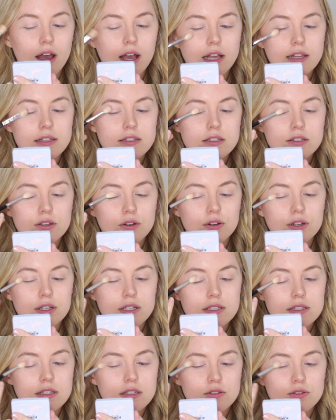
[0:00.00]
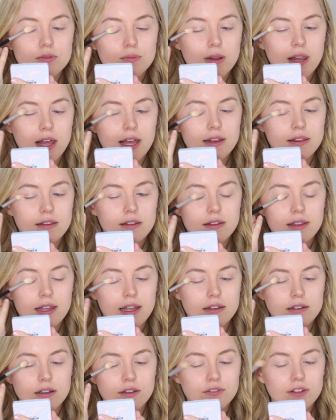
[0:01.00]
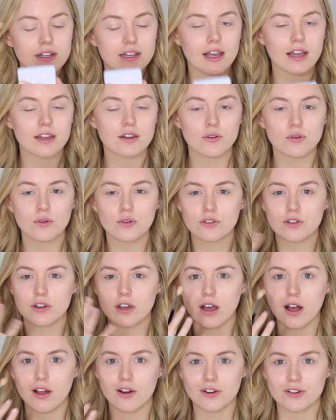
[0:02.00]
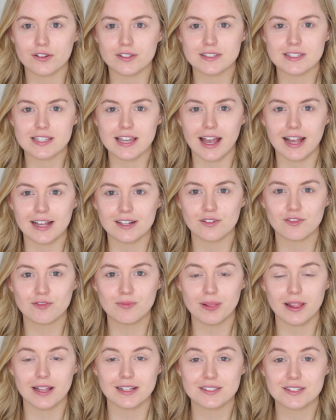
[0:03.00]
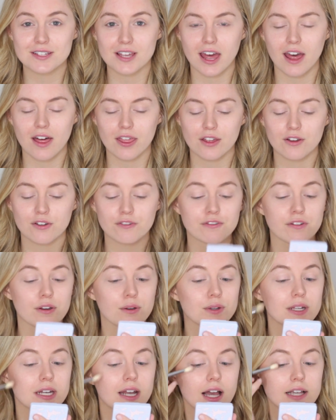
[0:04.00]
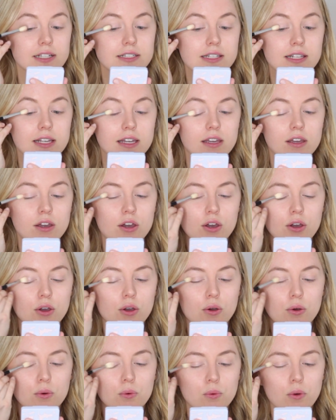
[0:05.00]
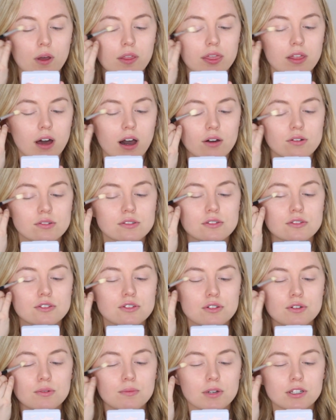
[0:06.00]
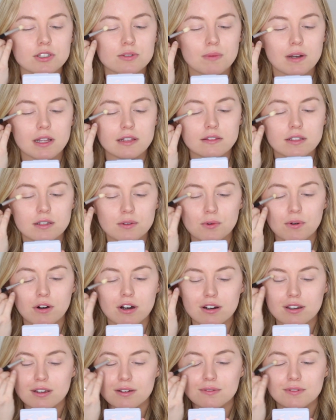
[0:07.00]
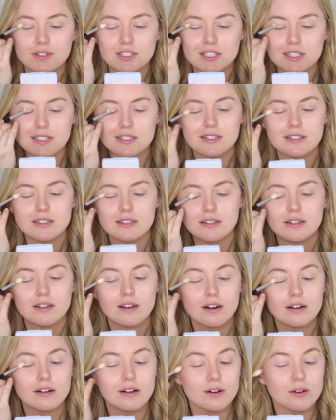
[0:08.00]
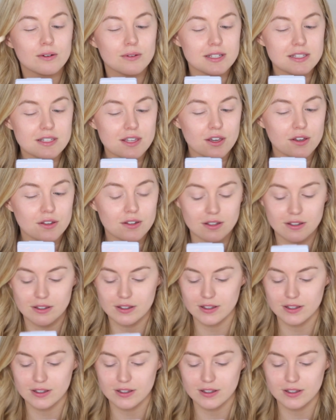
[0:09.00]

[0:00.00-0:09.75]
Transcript: and so easy to blend, and I feel like all the colors kind of blend together very nicely without too much blending work, which is always good.